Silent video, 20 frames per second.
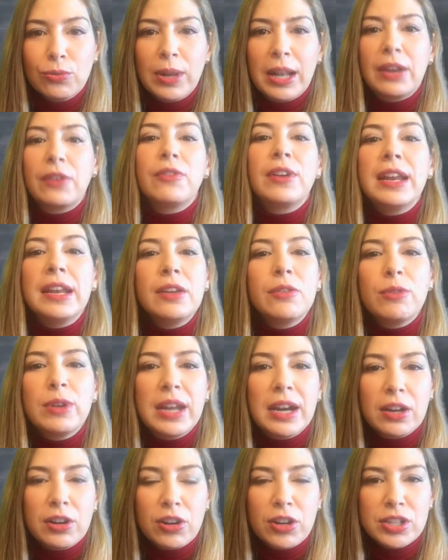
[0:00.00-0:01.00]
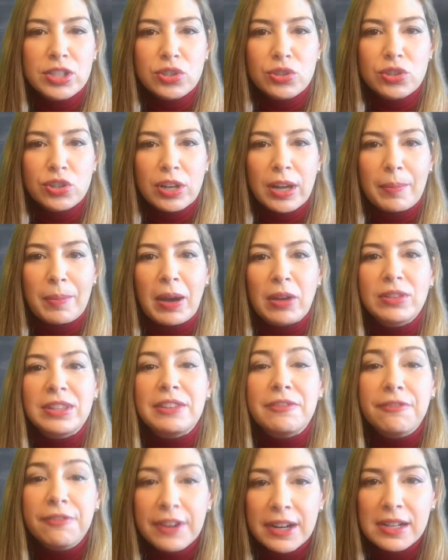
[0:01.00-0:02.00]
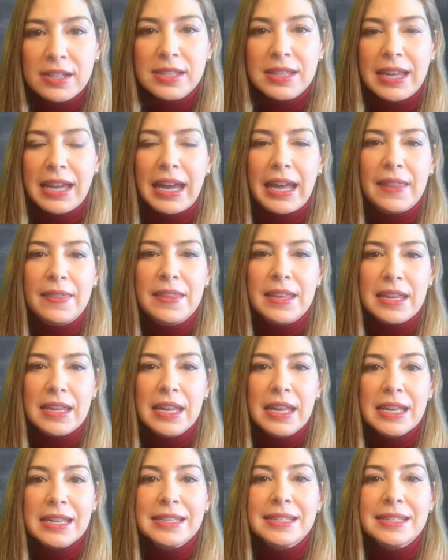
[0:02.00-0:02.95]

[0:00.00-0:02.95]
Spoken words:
Well, really we are going to talk about the first and the